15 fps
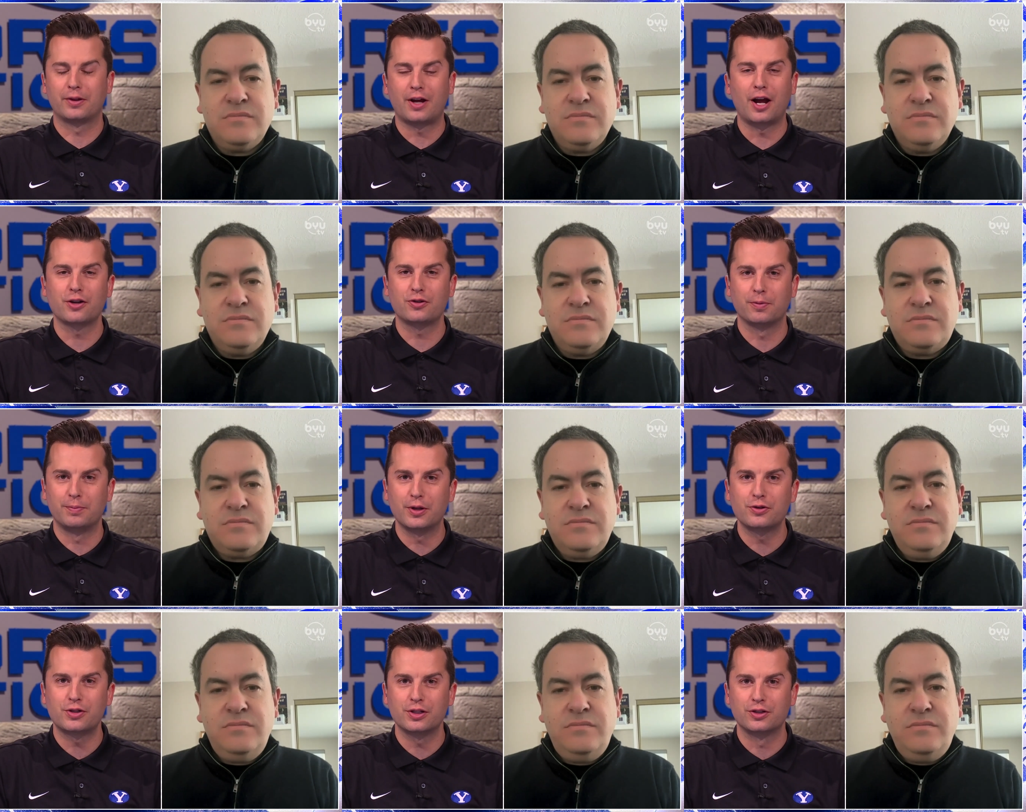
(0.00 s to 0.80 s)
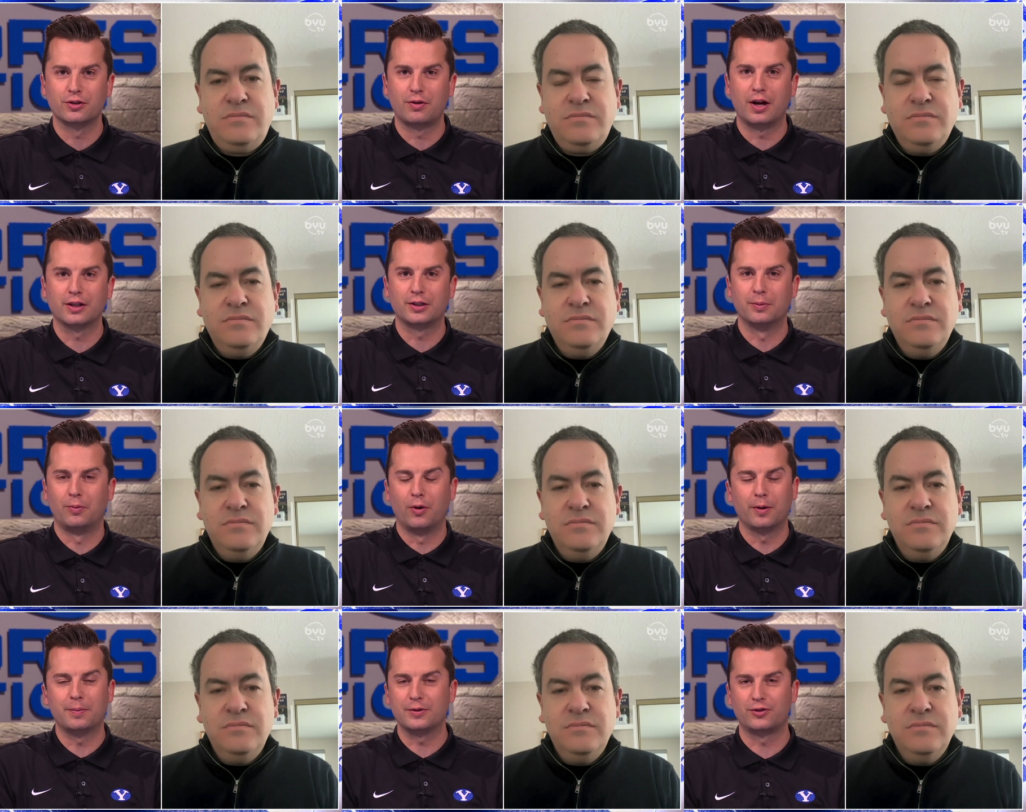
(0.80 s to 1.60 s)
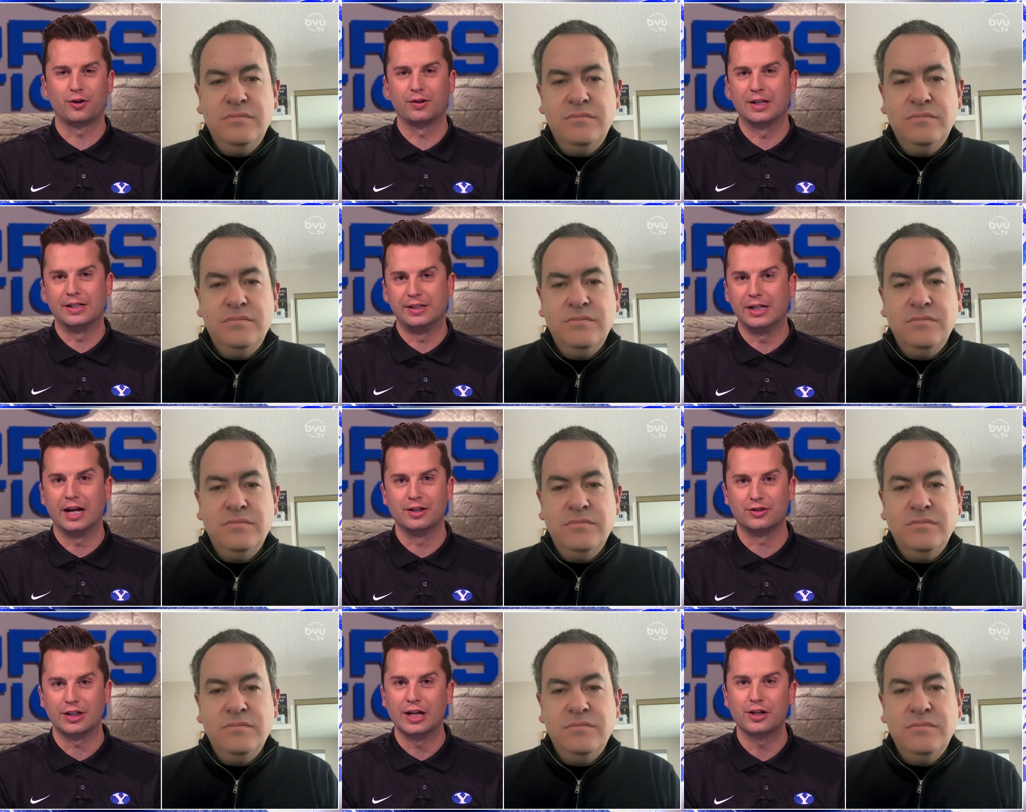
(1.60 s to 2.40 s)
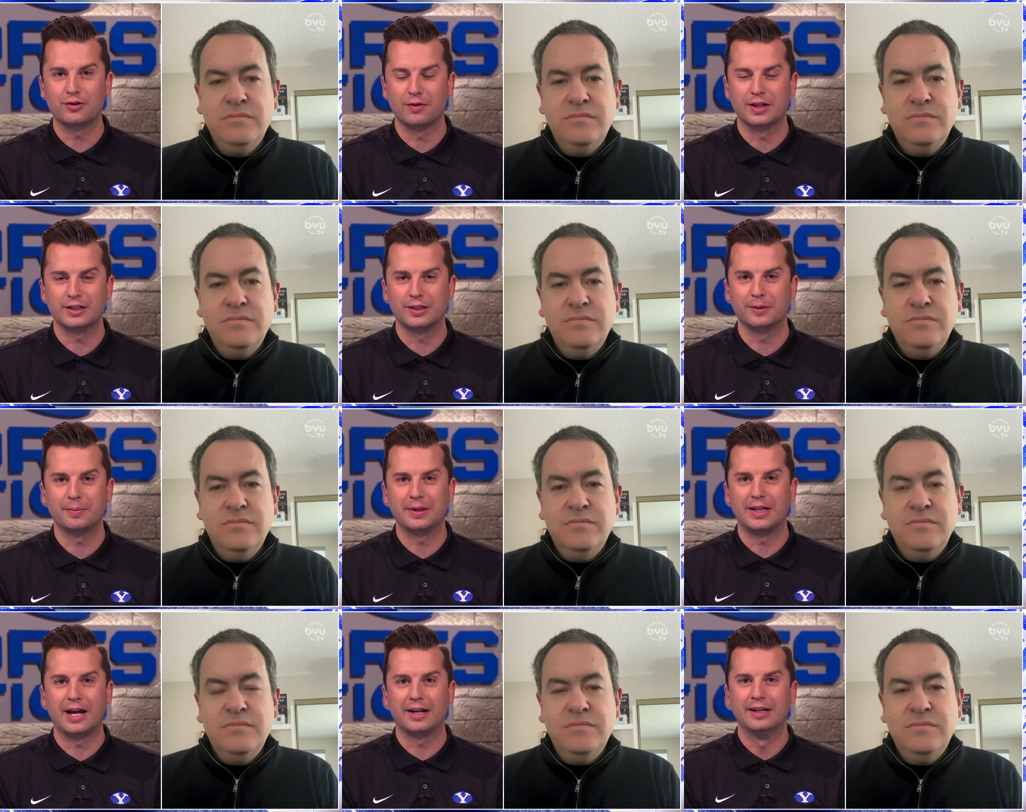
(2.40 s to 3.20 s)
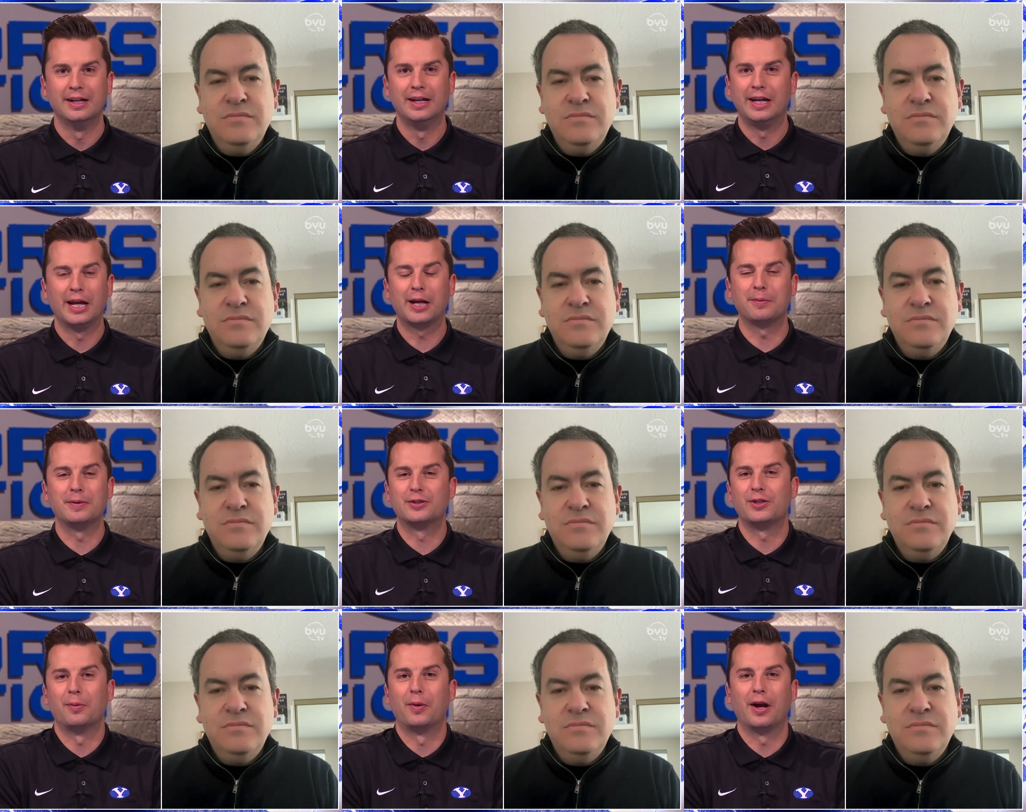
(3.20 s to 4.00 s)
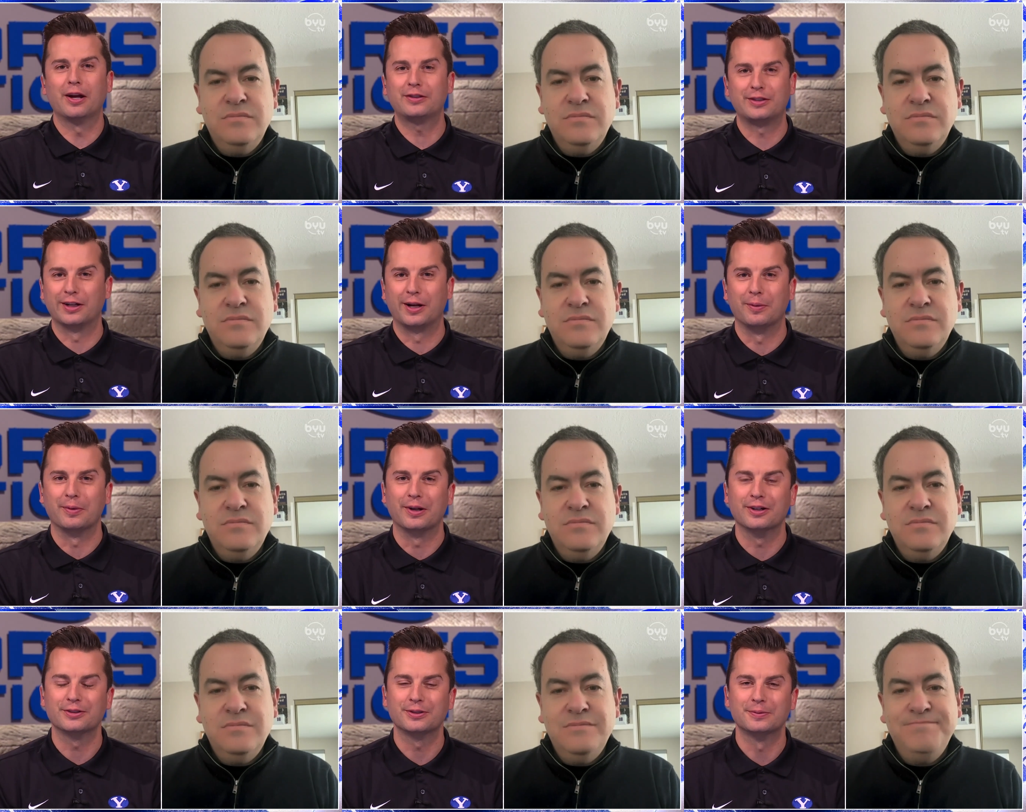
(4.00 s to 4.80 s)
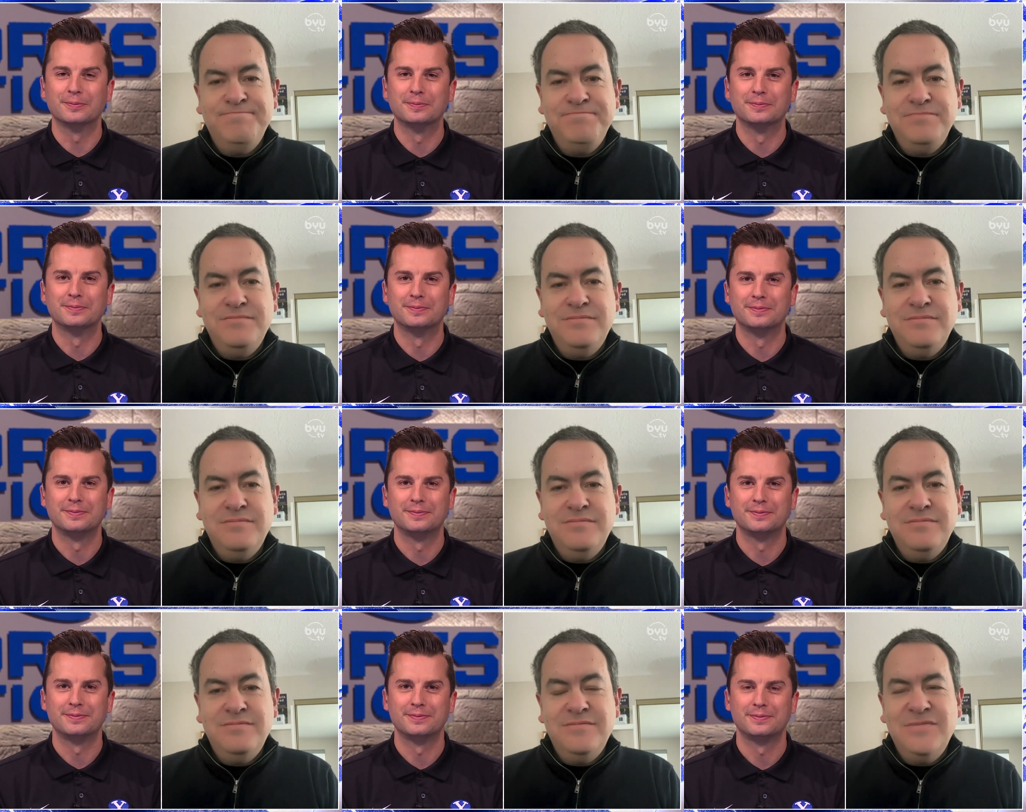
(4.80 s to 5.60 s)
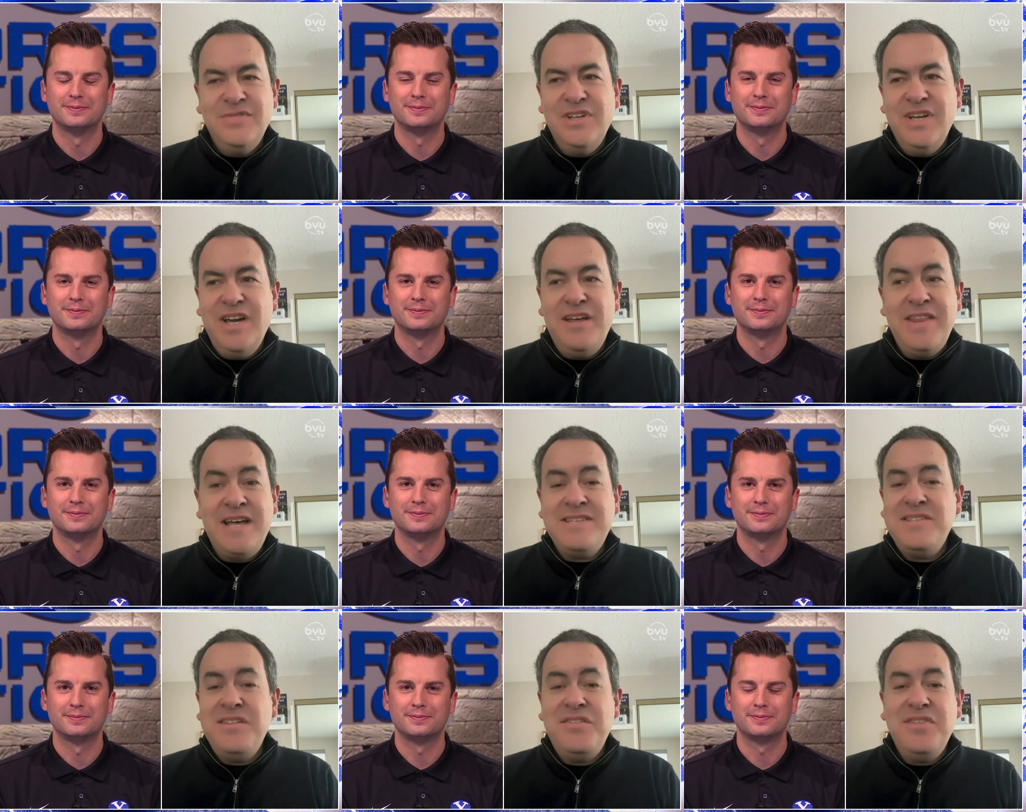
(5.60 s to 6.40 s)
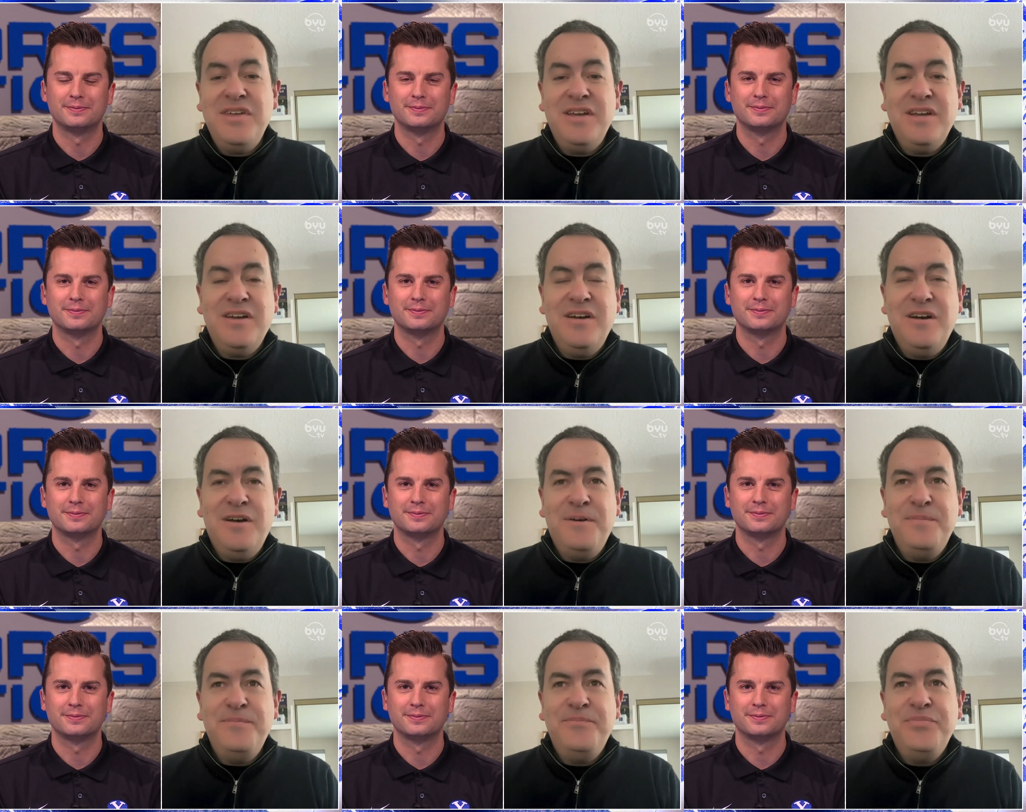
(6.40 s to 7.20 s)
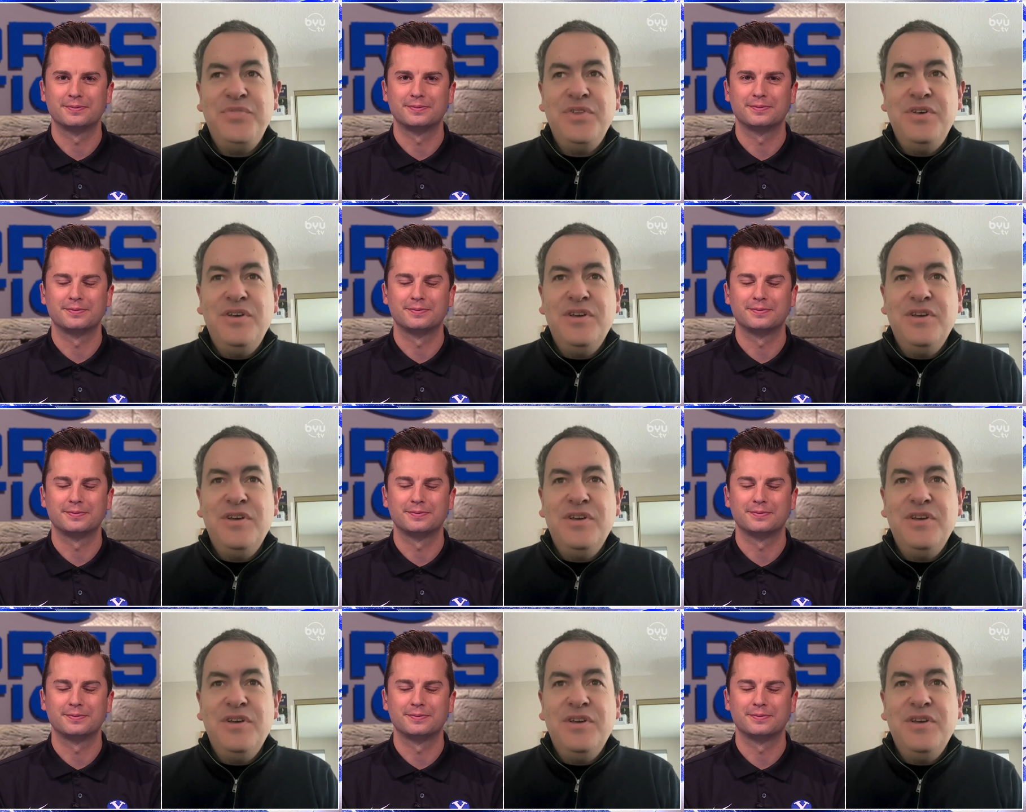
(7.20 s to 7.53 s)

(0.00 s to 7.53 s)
Speaker 1: with contributions across the board, but certainly Deion's interesting. But that he could be somewhere else in a couple years.
Speaker 2: Yeah, that's the thing. Um,